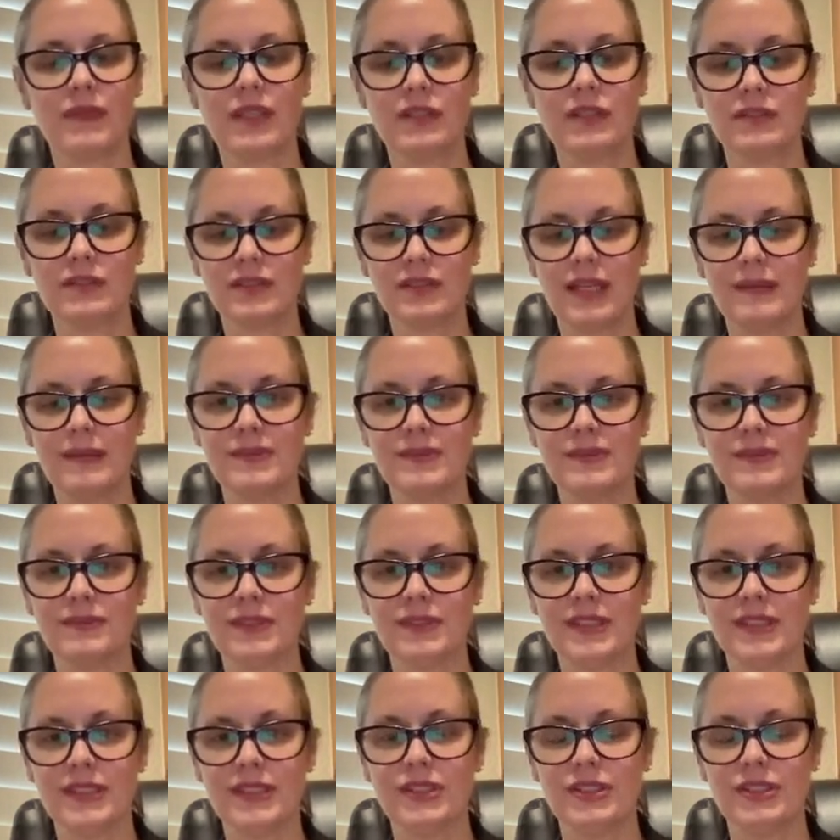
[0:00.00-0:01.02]
types of
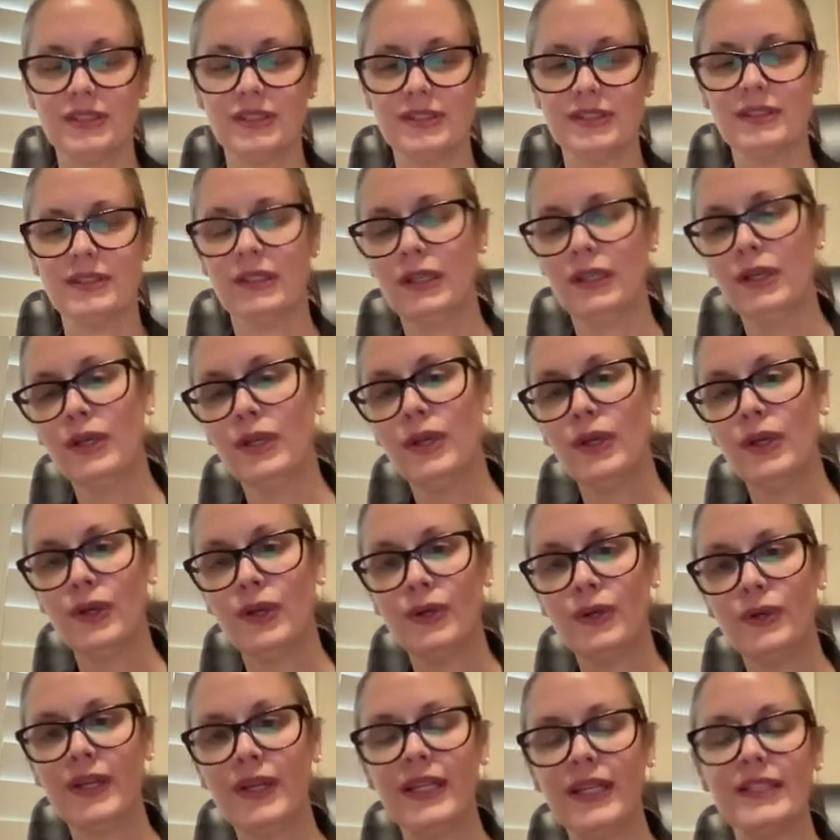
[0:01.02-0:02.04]
relations.
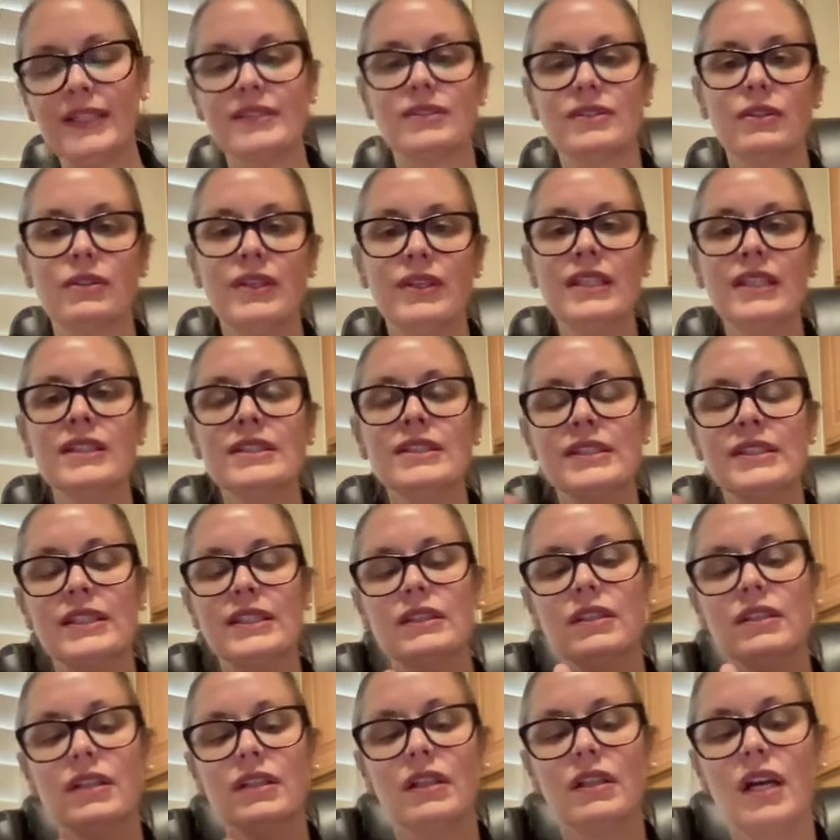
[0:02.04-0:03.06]
Okay, so in the
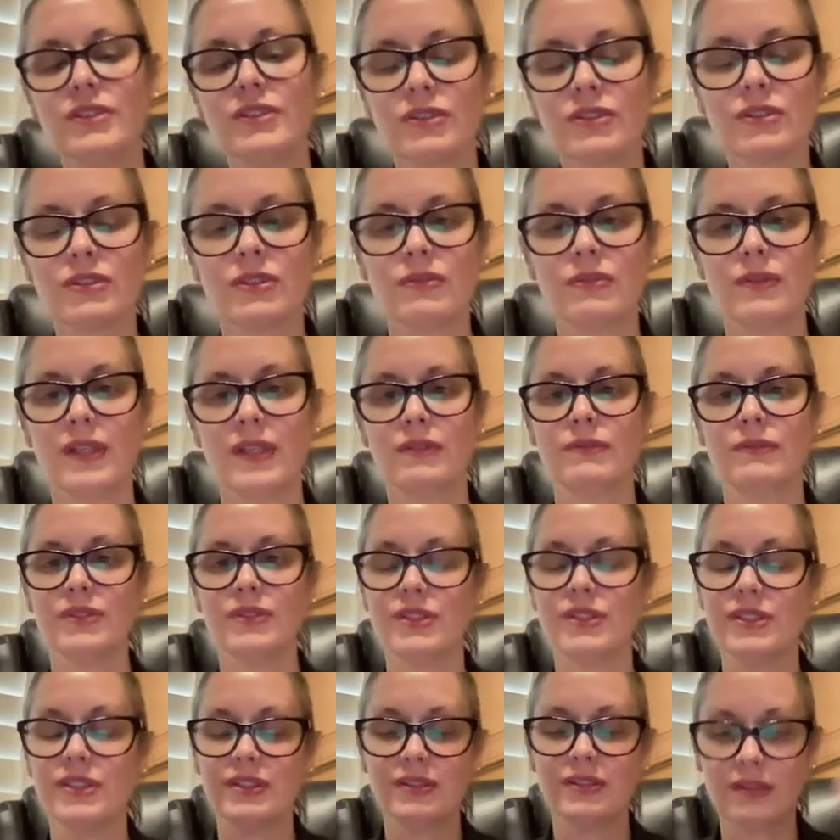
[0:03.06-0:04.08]
teleological one,
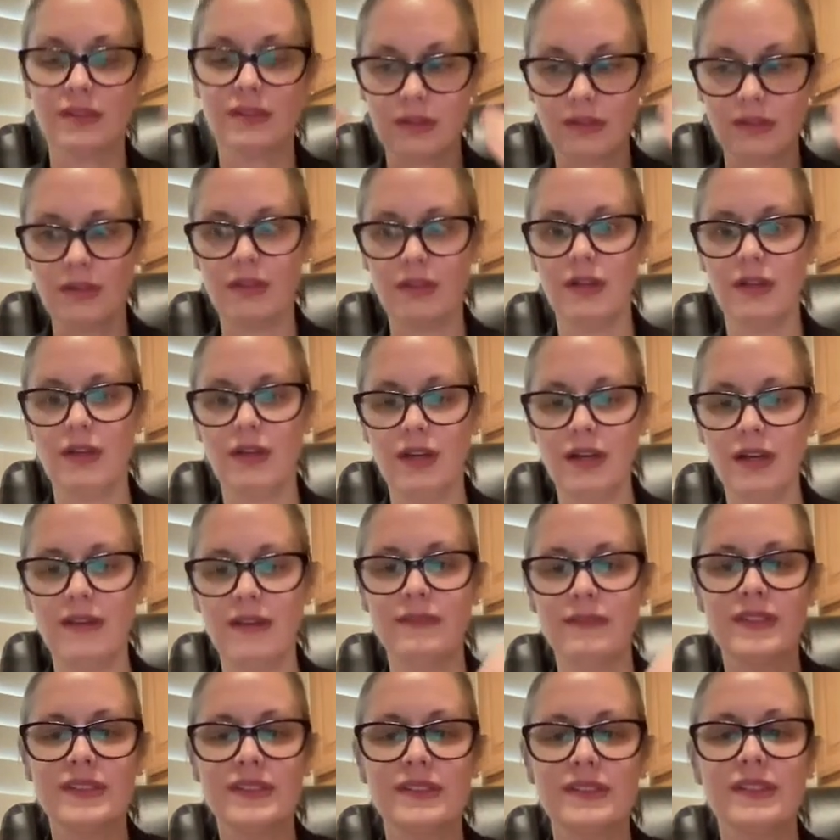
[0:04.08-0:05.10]
which is
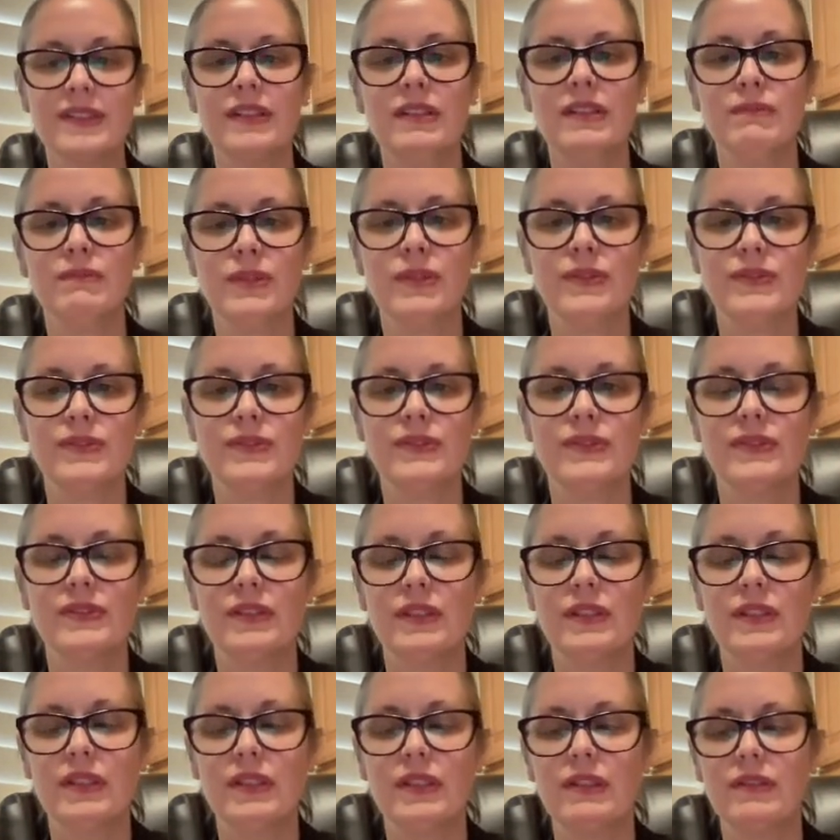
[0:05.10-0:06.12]
obviously the most
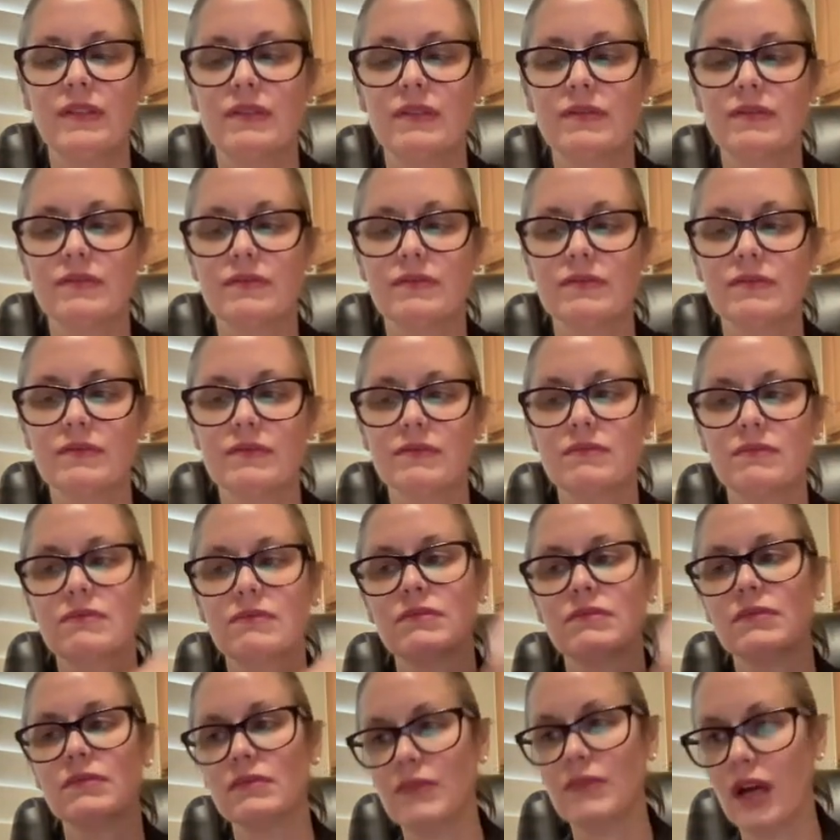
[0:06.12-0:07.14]

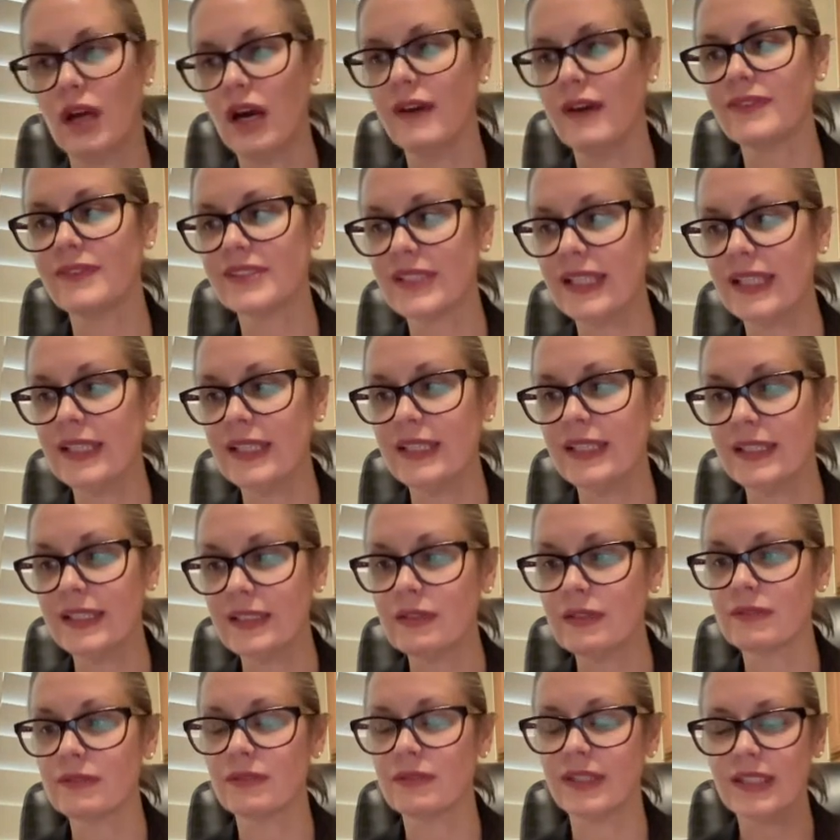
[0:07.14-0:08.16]

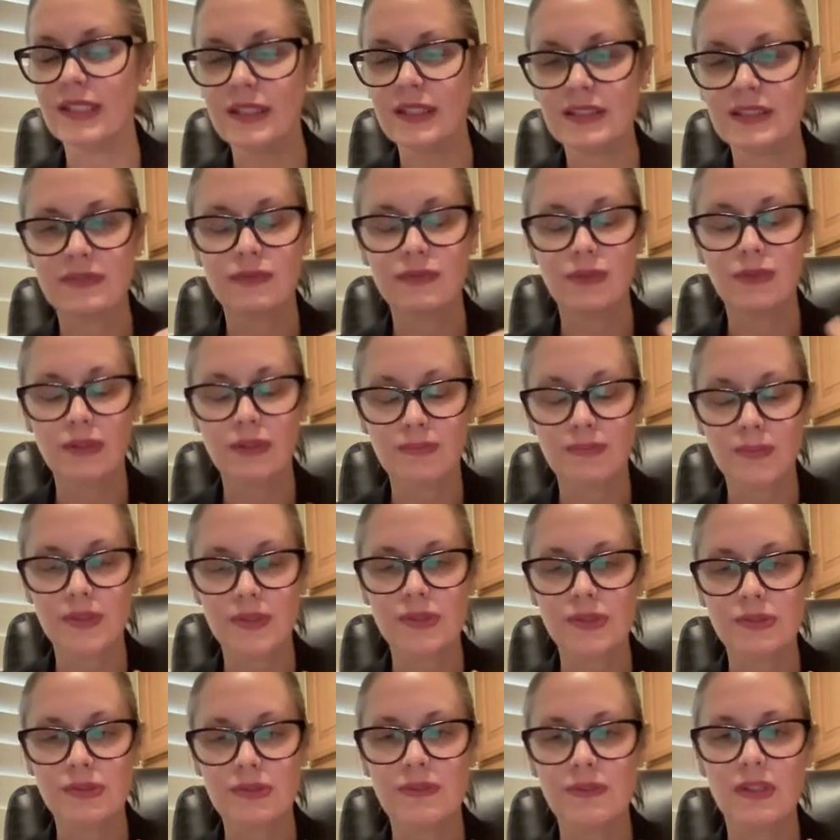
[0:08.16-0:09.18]
off-sided, right? It's for a
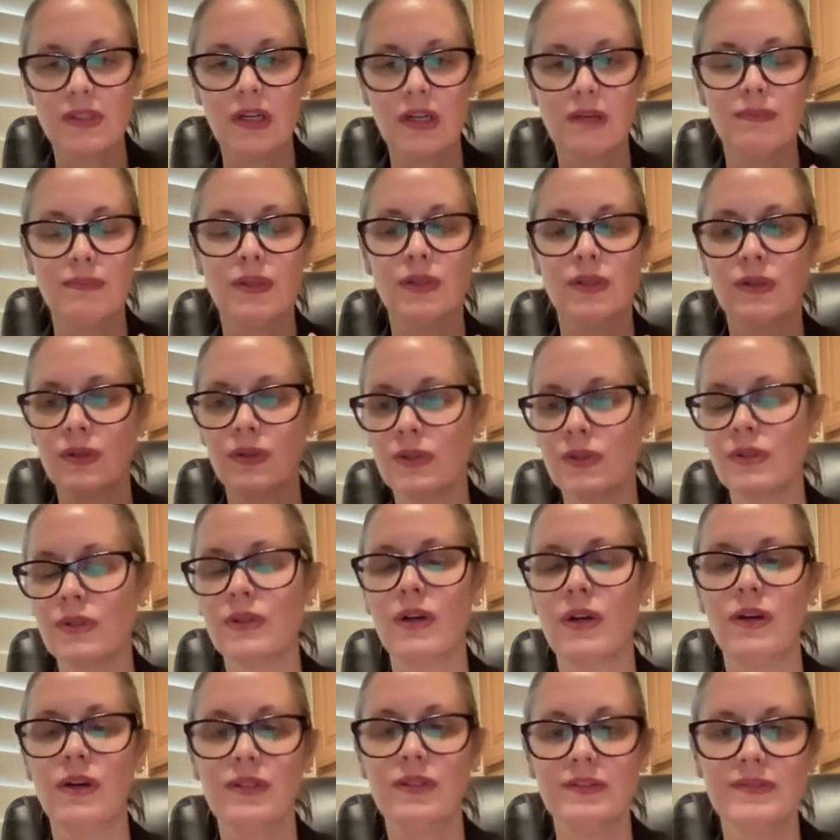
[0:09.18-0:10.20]
pursuit of a common goal,
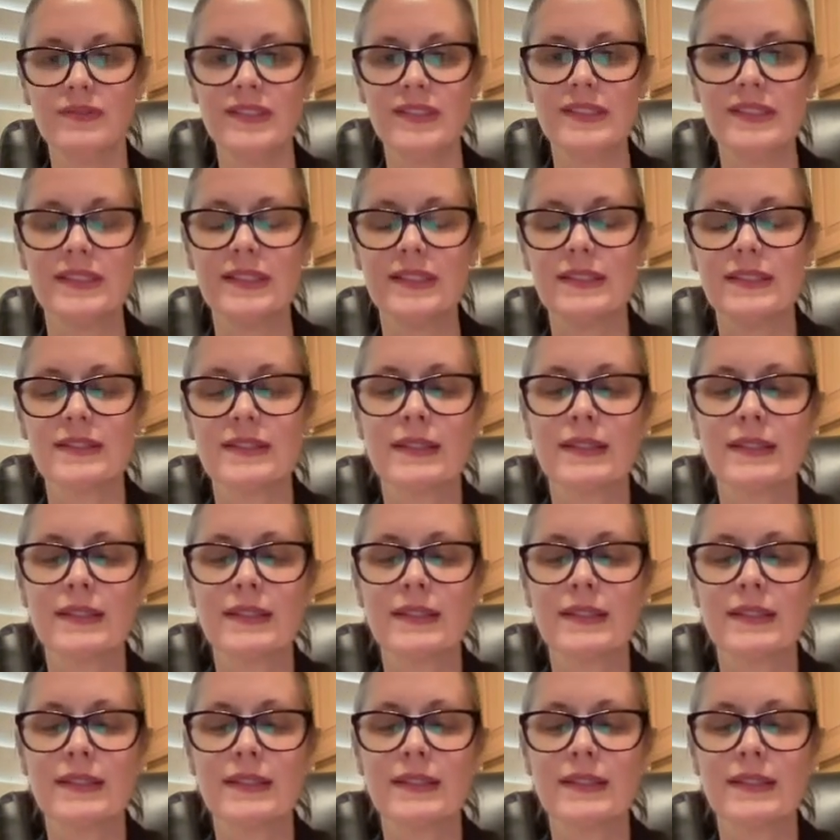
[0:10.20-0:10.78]
all of these things.